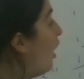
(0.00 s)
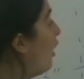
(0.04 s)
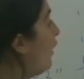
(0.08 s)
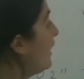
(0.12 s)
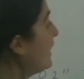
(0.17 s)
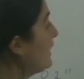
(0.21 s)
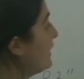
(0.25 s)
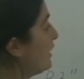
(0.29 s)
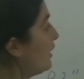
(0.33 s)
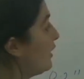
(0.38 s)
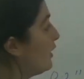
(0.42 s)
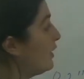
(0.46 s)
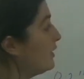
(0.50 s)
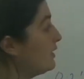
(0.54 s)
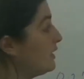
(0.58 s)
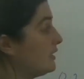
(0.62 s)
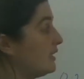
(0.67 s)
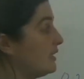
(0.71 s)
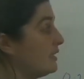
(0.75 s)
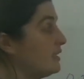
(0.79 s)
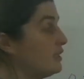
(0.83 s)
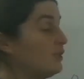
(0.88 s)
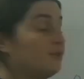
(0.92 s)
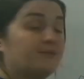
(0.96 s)
I know
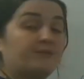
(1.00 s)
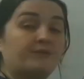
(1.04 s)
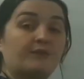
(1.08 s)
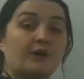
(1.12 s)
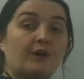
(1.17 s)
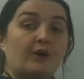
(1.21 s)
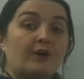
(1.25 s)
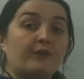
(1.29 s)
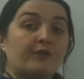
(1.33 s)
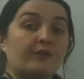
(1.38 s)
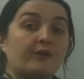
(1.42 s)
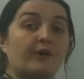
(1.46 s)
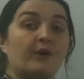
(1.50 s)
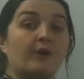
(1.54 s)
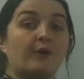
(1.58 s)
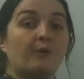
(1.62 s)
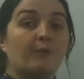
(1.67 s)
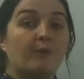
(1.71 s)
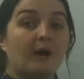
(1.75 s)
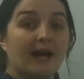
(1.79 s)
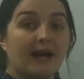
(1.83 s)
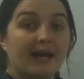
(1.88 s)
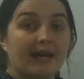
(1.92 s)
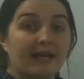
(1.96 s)
that this is further
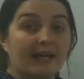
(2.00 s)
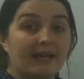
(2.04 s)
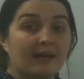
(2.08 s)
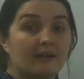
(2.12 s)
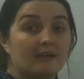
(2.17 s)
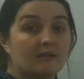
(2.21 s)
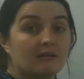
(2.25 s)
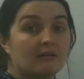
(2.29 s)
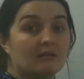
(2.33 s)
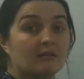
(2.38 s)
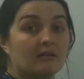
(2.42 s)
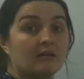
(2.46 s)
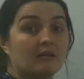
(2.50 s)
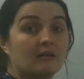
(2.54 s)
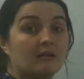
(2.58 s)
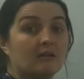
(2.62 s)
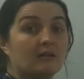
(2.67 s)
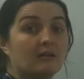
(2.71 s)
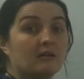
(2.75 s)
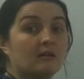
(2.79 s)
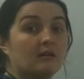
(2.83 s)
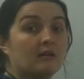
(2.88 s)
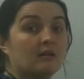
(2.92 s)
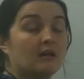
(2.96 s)
away.
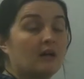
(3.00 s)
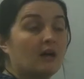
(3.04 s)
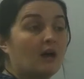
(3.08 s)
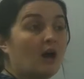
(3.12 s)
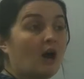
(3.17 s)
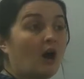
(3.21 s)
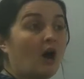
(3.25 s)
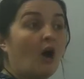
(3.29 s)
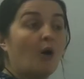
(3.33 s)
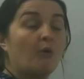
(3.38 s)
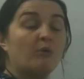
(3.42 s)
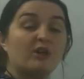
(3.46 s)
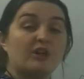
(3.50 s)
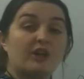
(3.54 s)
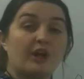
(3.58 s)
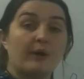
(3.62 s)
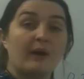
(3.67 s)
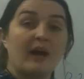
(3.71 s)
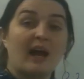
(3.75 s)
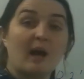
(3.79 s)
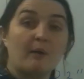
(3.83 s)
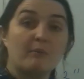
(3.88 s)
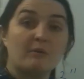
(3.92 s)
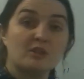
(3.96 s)
I want to
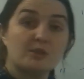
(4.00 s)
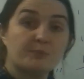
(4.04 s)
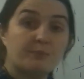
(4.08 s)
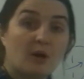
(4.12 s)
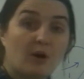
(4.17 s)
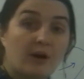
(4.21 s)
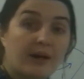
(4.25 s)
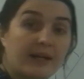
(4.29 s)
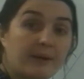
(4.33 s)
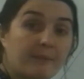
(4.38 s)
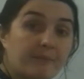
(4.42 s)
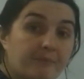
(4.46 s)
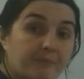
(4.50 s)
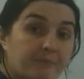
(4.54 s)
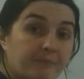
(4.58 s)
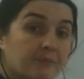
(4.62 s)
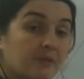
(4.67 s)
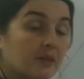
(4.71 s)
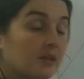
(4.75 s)
know how much by.